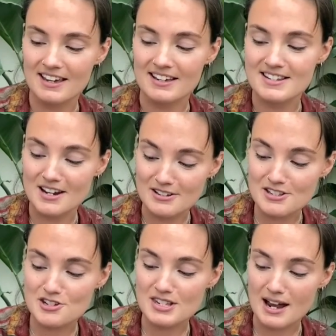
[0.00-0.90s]
it
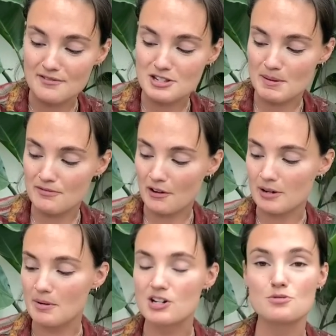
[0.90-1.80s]
does just have to be
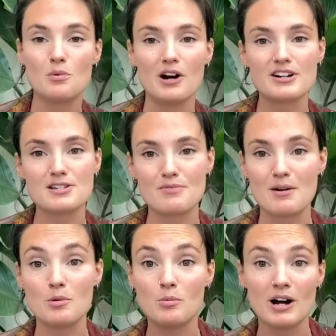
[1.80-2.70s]
very much works
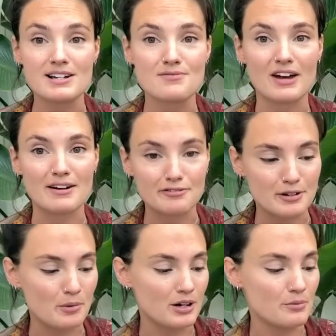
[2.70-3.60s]
around what works for
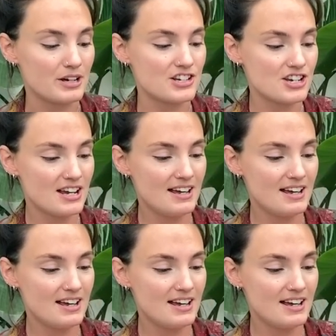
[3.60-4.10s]
everyone, which